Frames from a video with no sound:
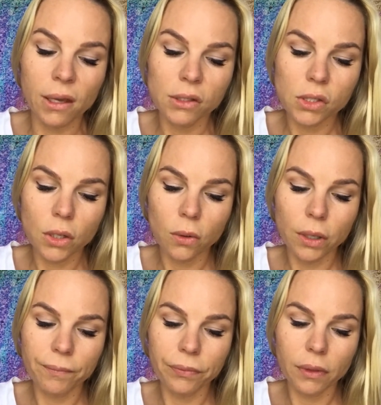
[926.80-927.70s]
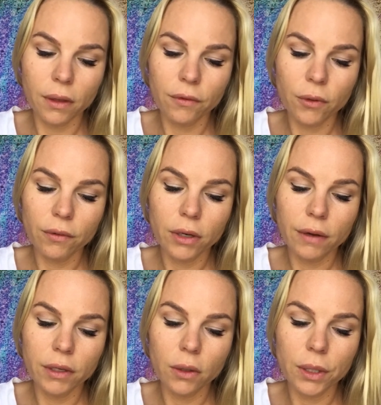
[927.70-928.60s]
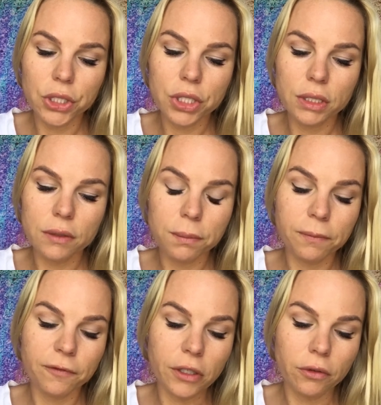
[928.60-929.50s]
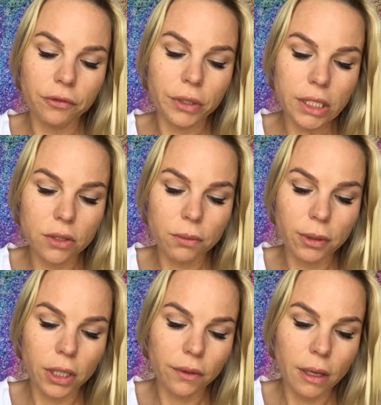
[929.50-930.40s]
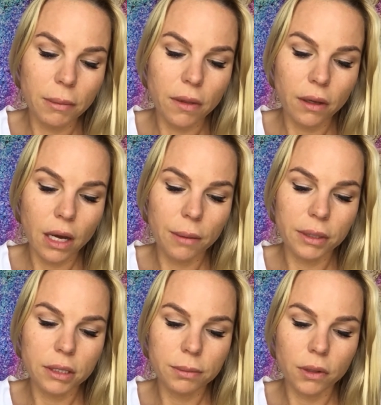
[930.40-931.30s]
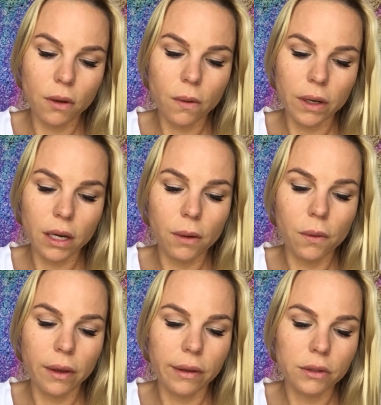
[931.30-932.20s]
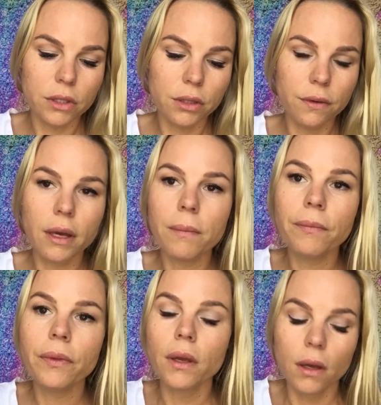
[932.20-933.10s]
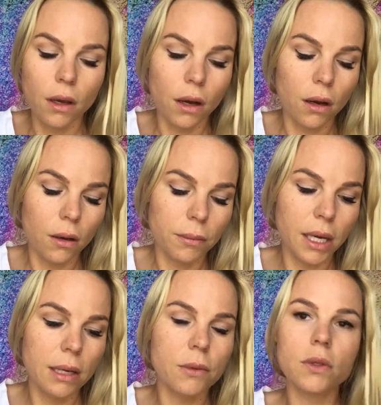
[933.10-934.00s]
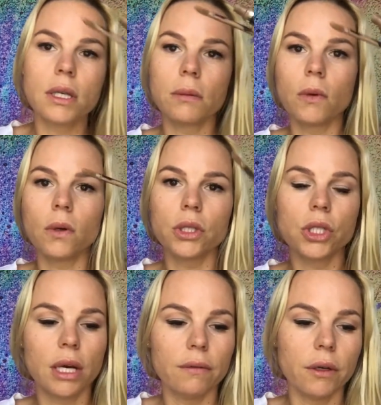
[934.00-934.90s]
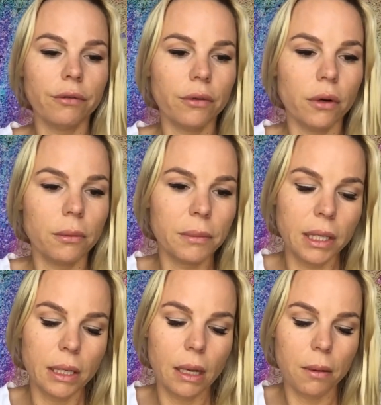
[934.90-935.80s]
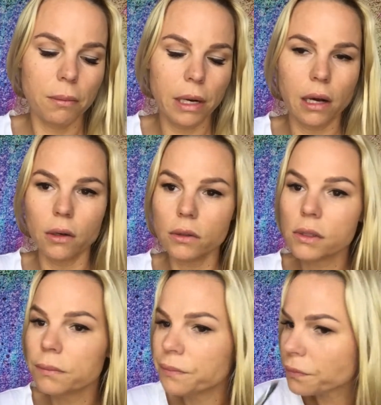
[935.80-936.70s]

So if you ever have any questions, feel free to put them in the comments below and I will answer them. I am using Mocha Java for my brows,